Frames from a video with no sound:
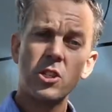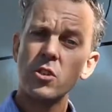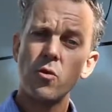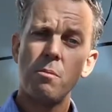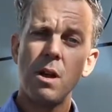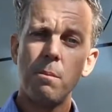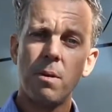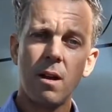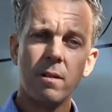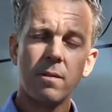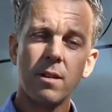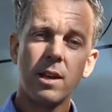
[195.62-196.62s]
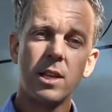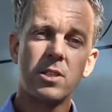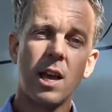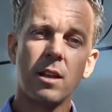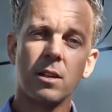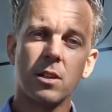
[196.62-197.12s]
just remember, it's
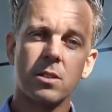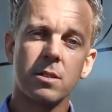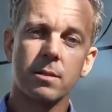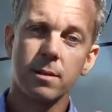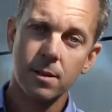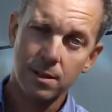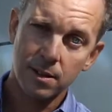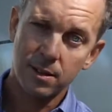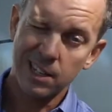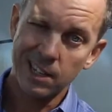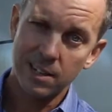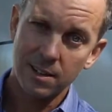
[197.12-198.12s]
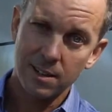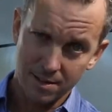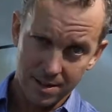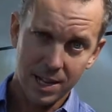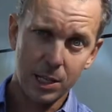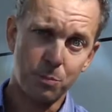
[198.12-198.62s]
Atlas,
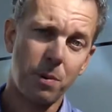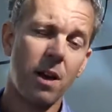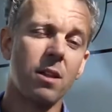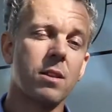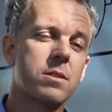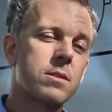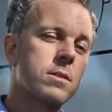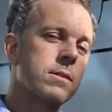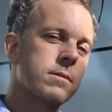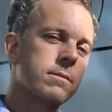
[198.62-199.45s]
it's balanced.